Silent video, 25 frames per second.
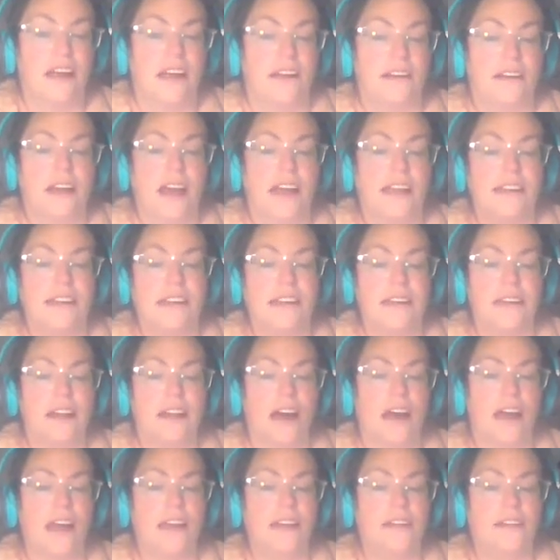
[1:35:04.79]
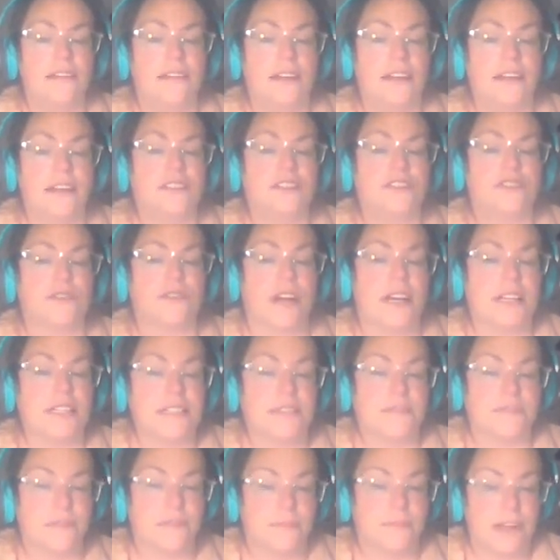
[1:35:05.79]
99 is
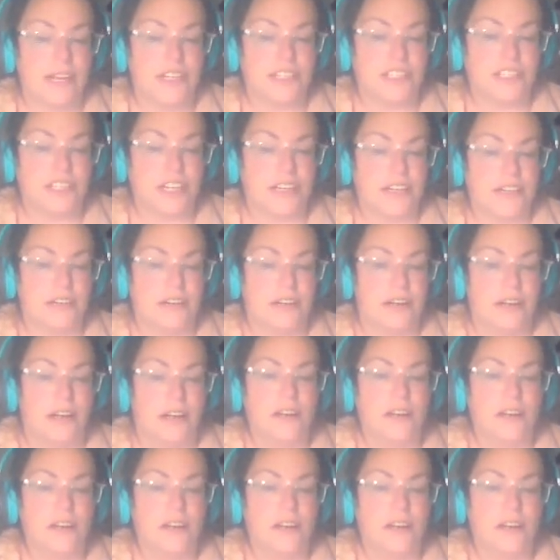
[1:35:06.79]
transformation.